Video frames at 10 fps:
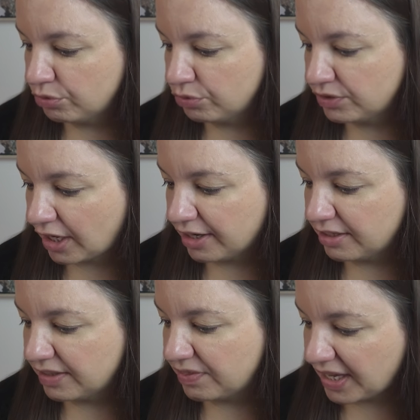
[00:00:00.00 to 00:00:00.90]
was
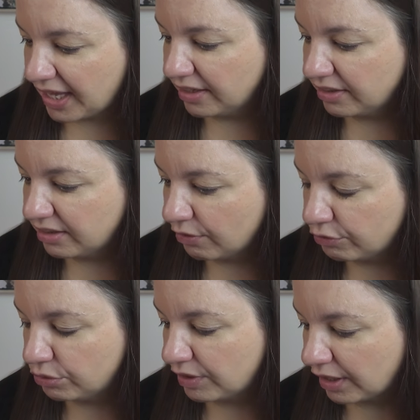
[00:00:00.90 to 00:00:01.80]
retired at the end of
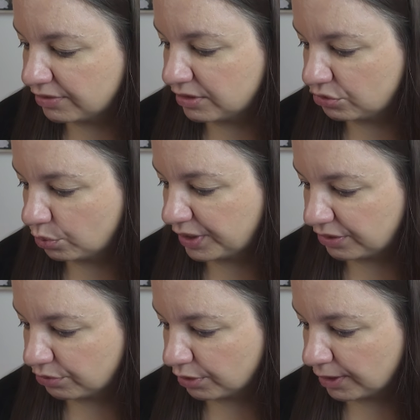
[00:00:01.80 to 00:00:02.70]

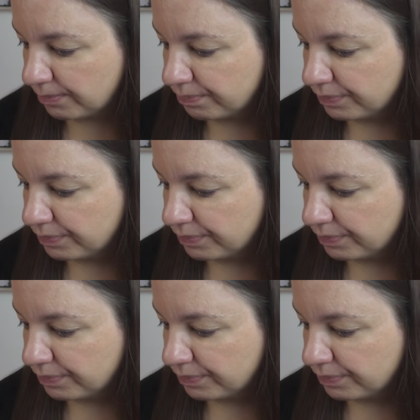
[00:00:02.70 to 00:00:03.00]
2023.